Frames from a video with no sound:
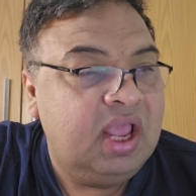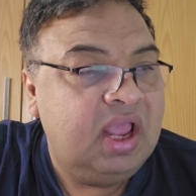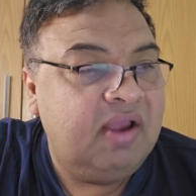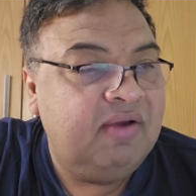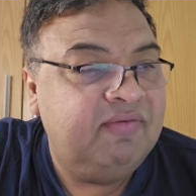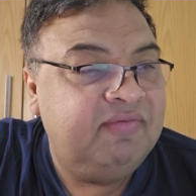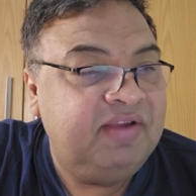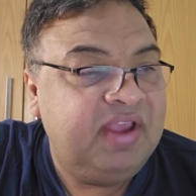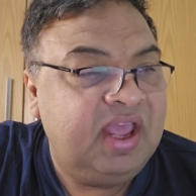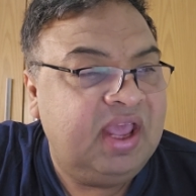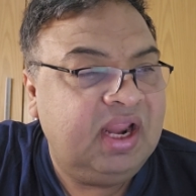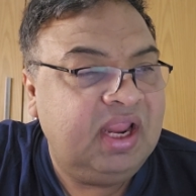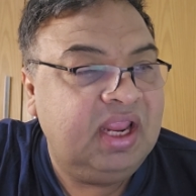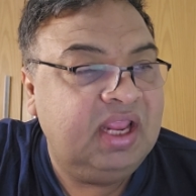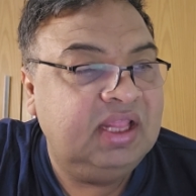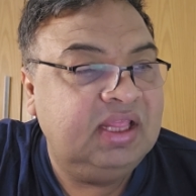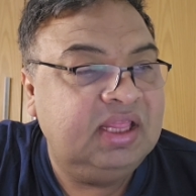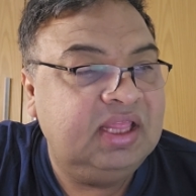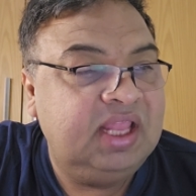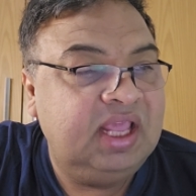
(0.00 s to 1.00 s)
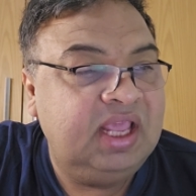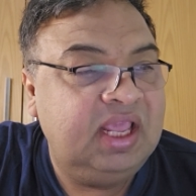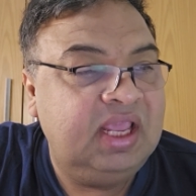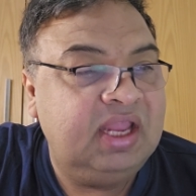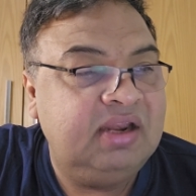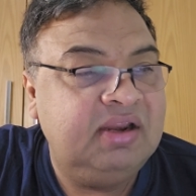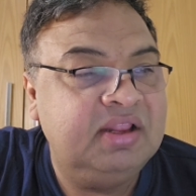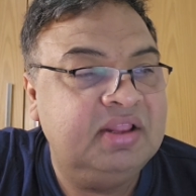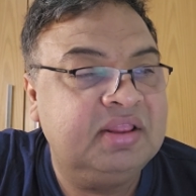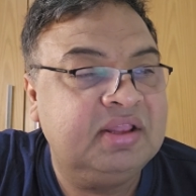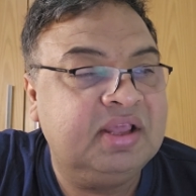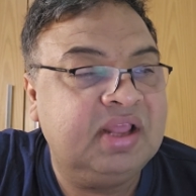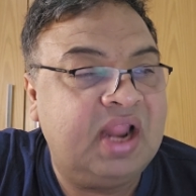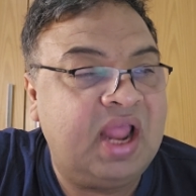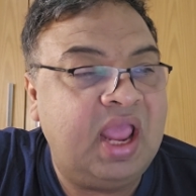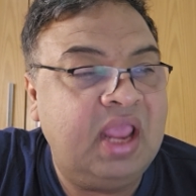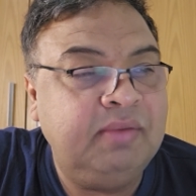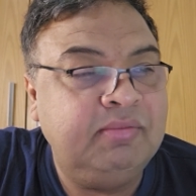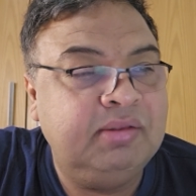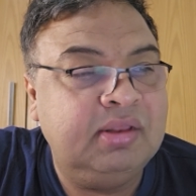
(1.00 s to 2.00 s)
wherein they
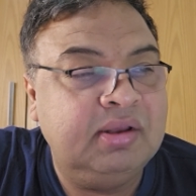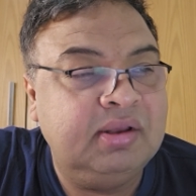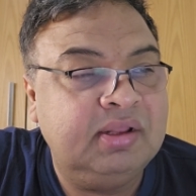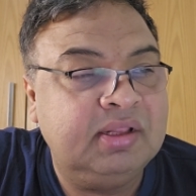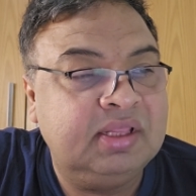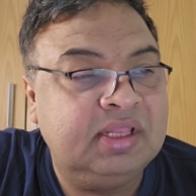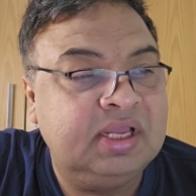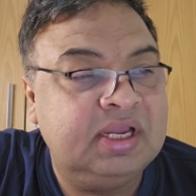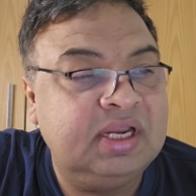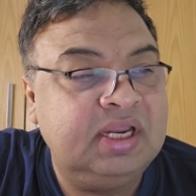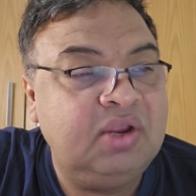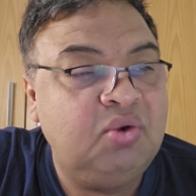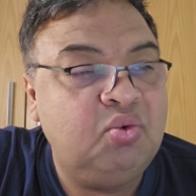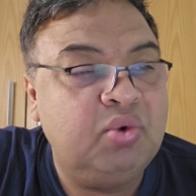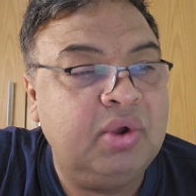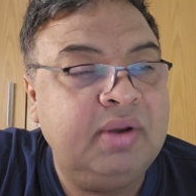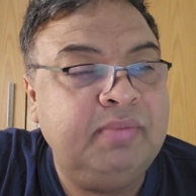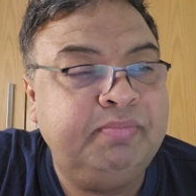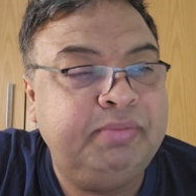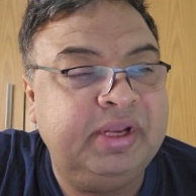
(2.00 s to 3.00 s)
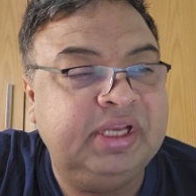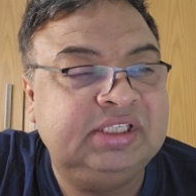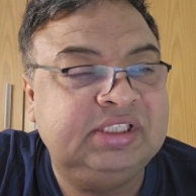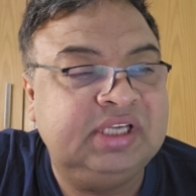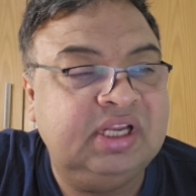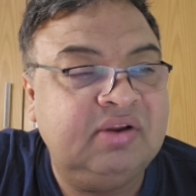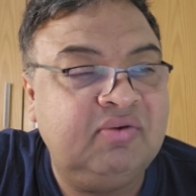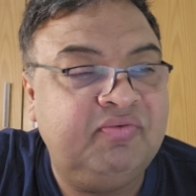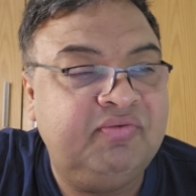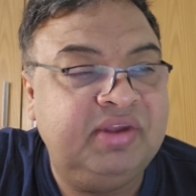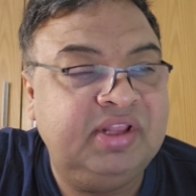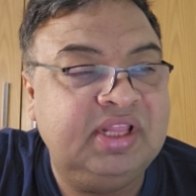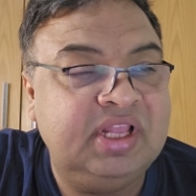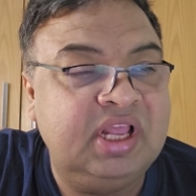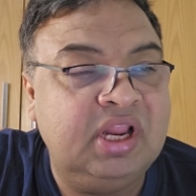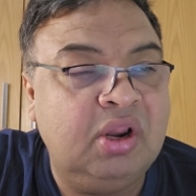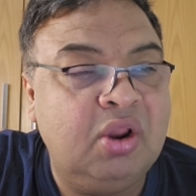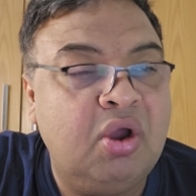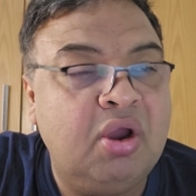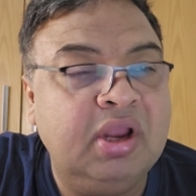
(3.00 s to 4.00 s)
describe the 31 patients with
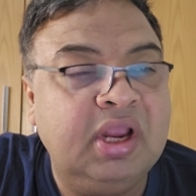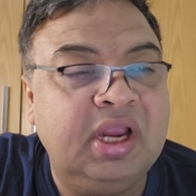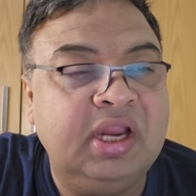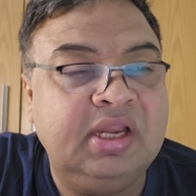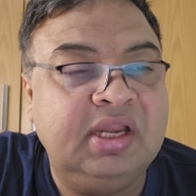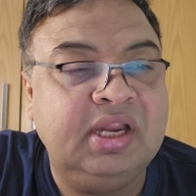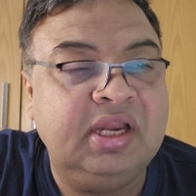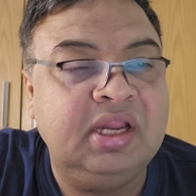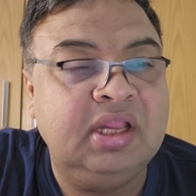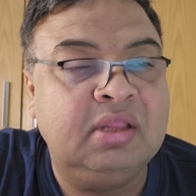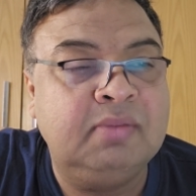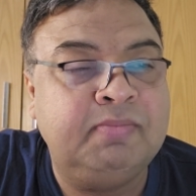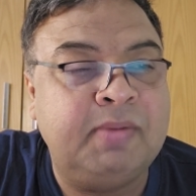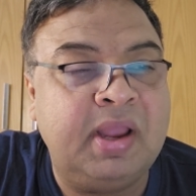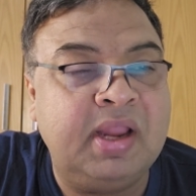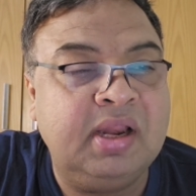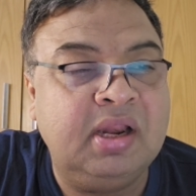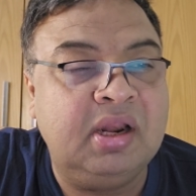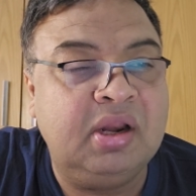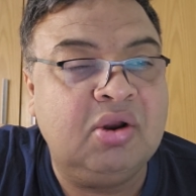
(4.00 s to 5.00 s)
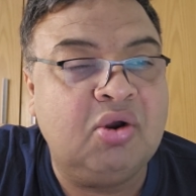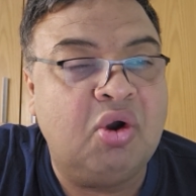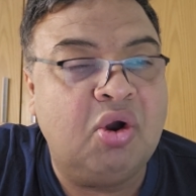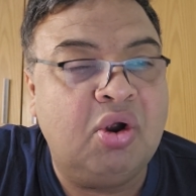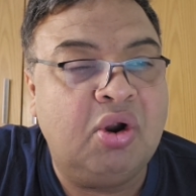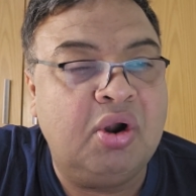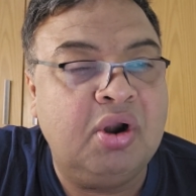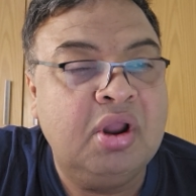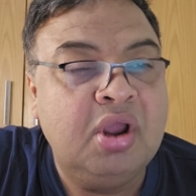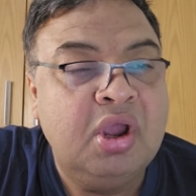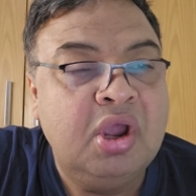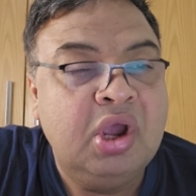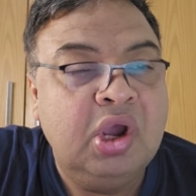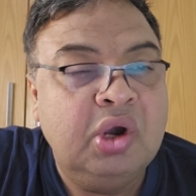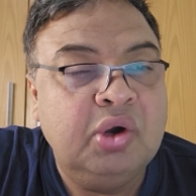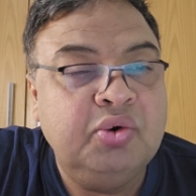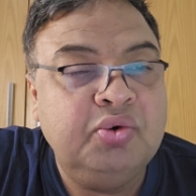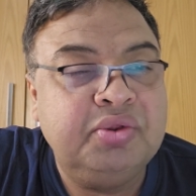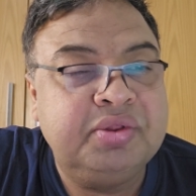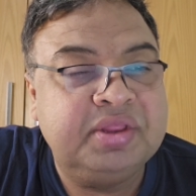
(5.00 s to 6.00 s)
elongated spinal cord
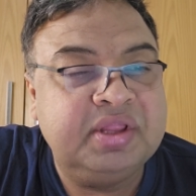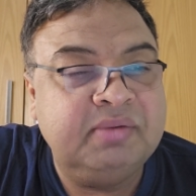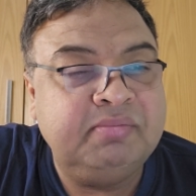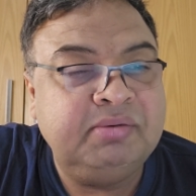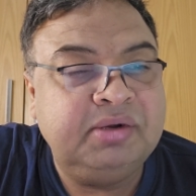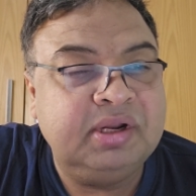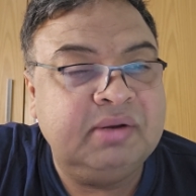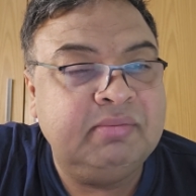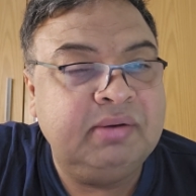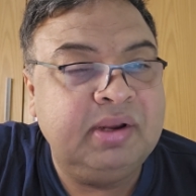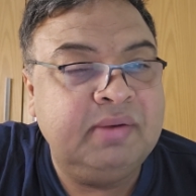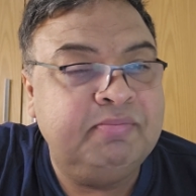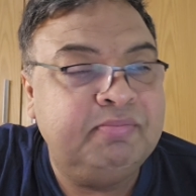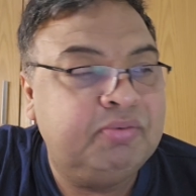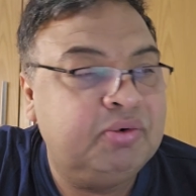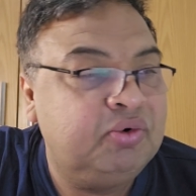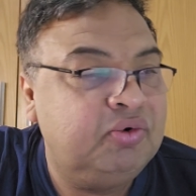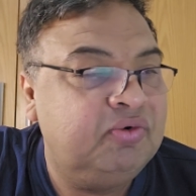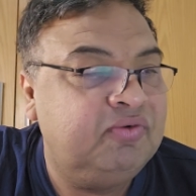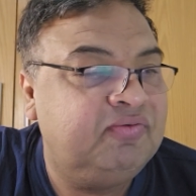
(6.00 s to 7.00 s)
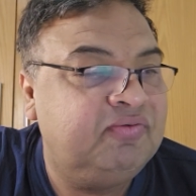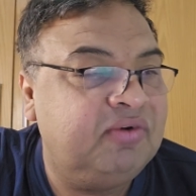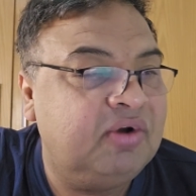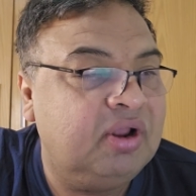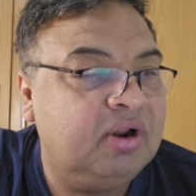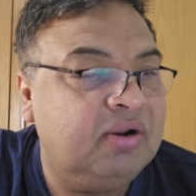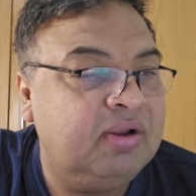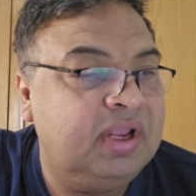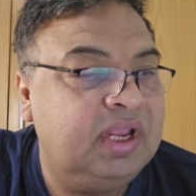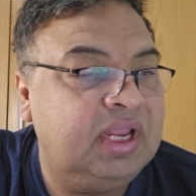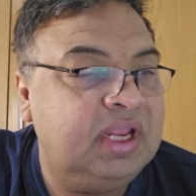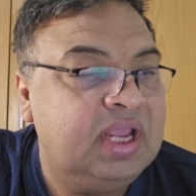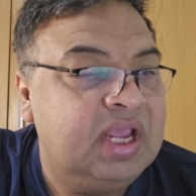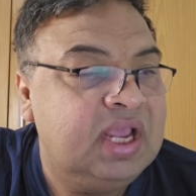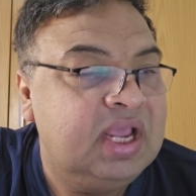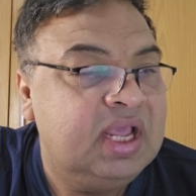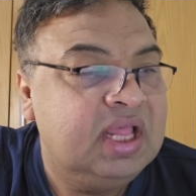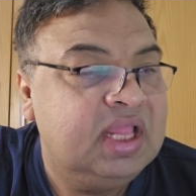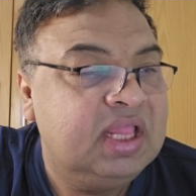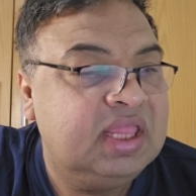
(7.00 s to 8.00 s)
whose symptoms improved following
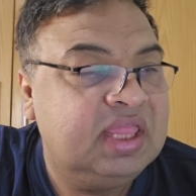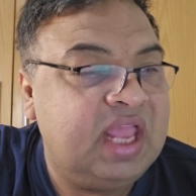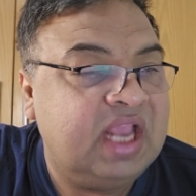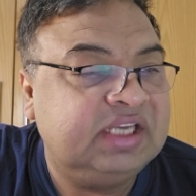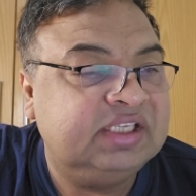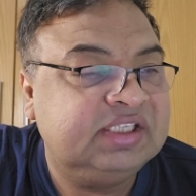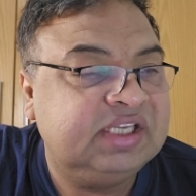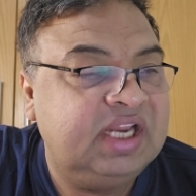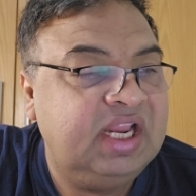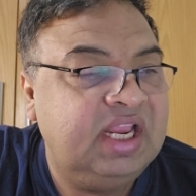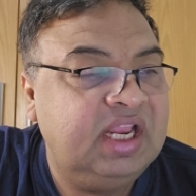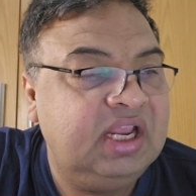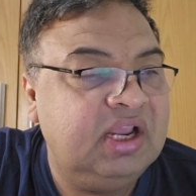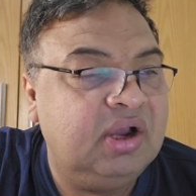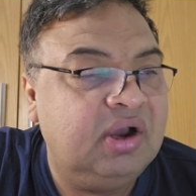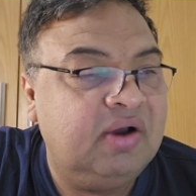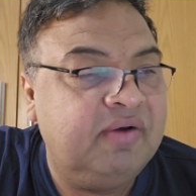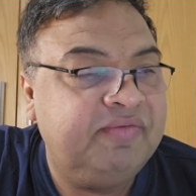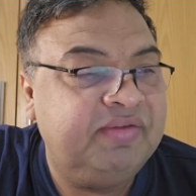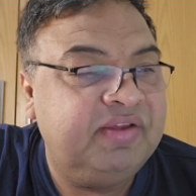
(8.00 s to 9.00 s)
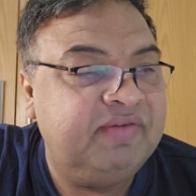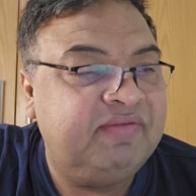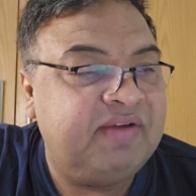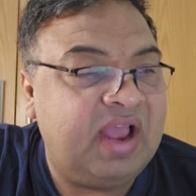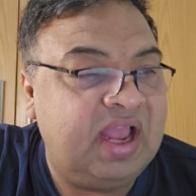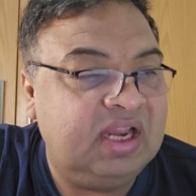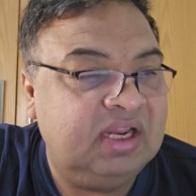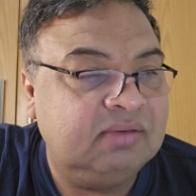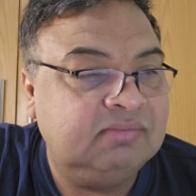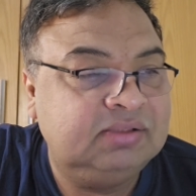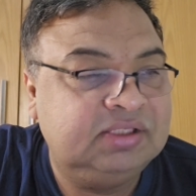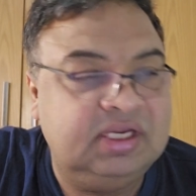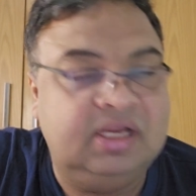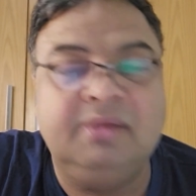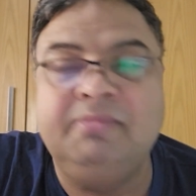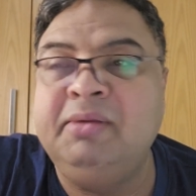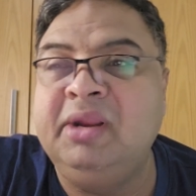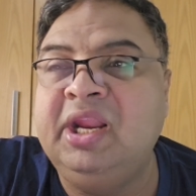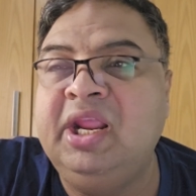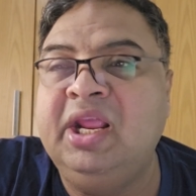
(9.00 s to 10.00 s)
sectioning of the filum
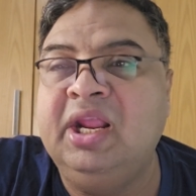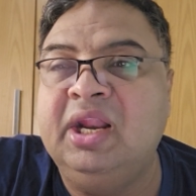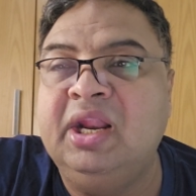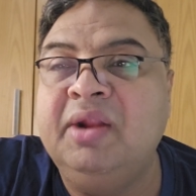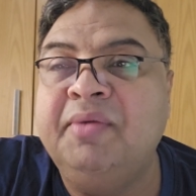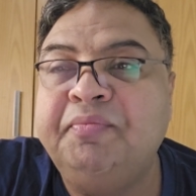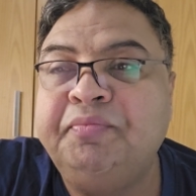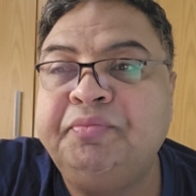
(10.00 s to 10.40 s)
terminale.